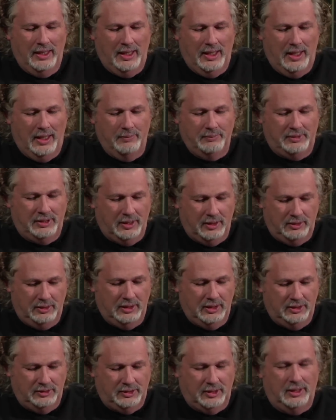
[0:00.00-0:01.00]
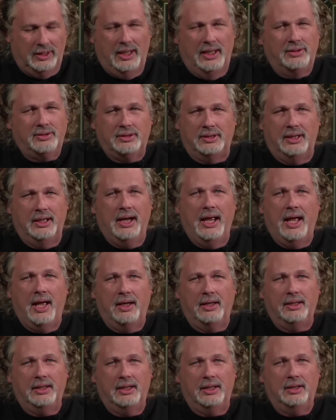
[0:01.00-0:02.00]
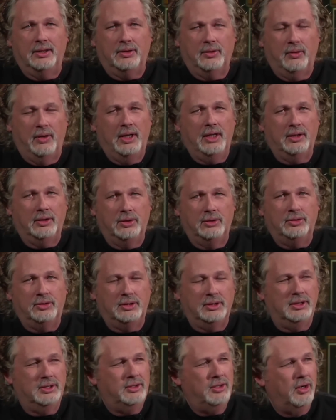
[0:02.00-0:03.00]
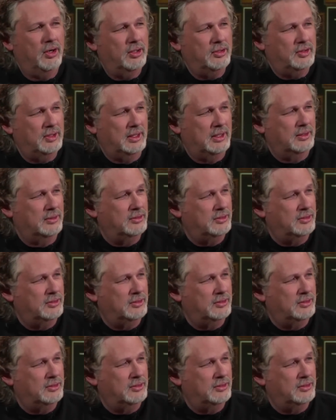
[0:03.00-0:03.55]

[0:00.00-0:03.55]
I'm telling you, it's a lesson in how to get a great acoustic guitar sound.